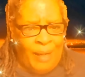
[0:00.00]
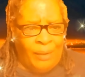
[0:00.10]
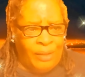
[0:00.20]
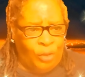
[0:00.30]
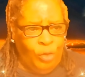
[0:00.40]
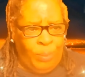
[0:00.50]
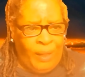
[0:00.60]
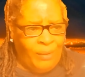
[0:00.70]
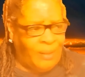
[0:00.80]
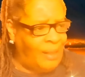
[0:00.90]
had
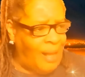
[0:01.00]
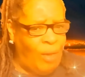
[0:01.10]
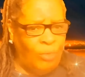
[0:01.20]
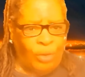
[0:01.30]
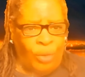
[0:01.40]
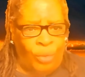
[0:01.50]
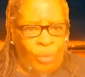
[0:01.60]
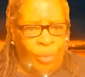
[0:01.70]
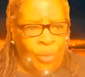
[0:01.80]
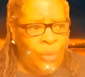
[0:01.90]
parents, two parents in the
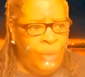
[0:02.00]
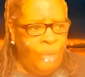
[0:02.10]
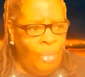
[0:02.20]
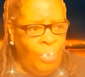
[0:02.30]
household.